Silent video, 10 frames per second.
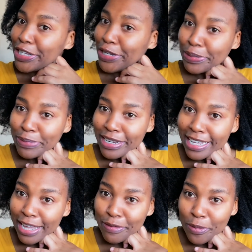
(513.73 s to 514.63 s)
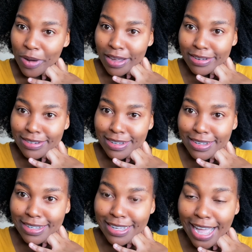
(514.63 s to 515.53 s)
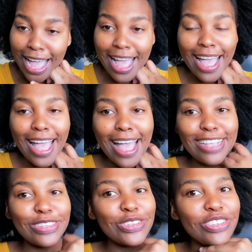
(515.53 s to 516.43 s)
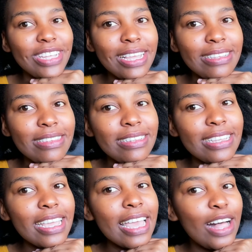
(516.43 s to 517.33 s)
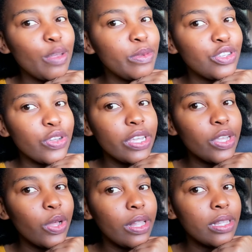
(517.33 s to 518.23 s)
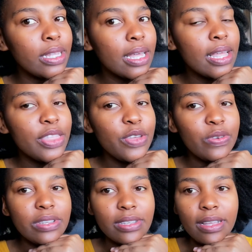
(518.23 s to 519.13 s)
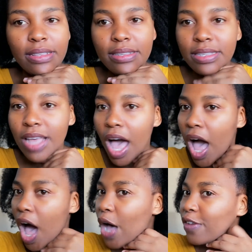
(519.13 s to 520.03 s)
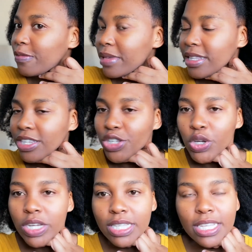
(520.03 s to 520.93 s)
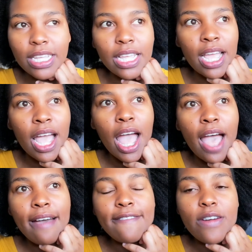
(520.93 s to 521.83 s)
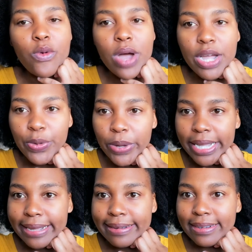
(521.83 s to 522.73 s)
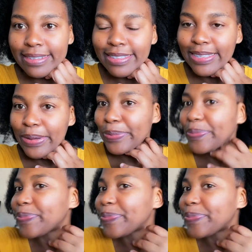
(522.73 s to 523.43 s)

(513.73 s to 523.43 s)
Good morning, everyone. So today is the day I'll be showing you all the results of me detoxing for 1 week. So